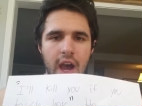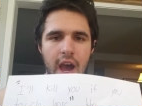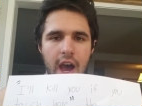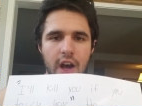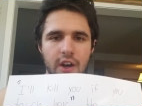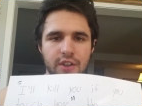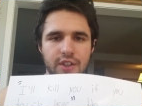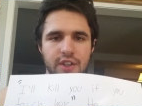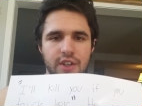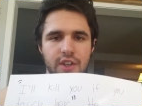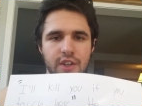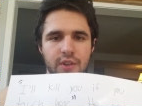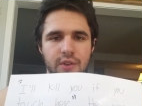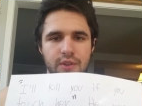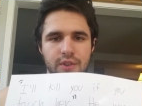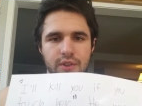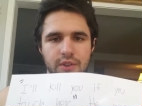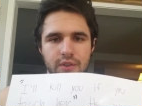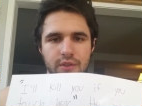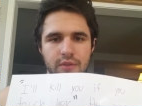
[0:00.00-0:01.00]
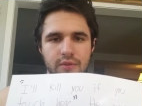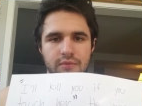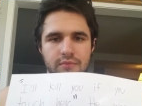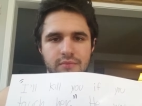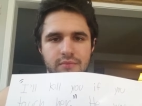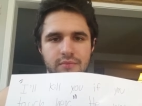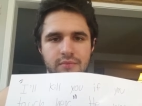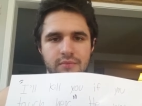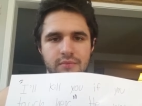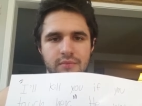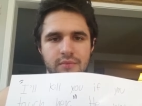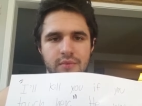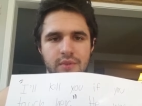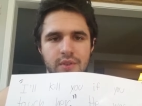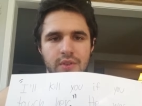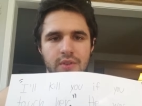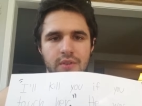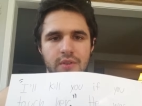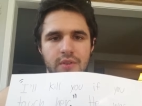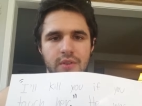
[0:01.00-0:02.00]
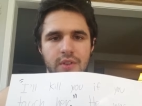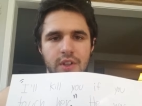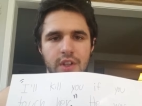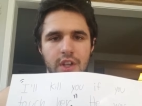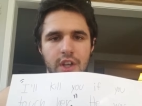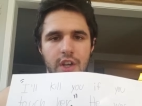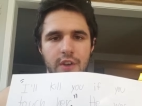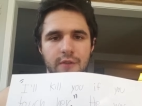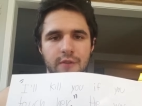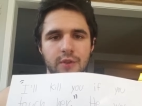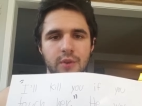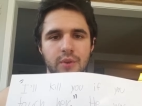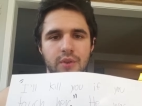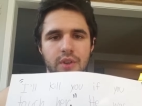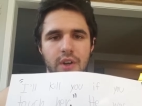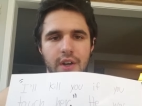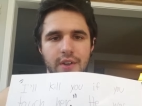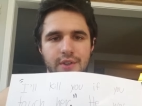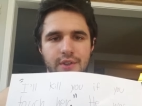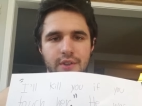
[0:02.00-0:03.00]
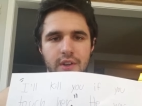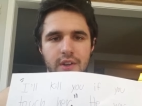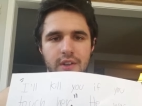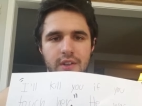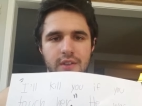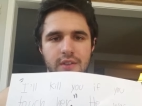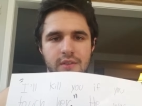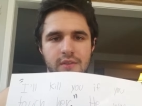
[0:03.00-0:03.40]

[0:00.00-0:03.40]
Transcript: I'll kill you if you touch her.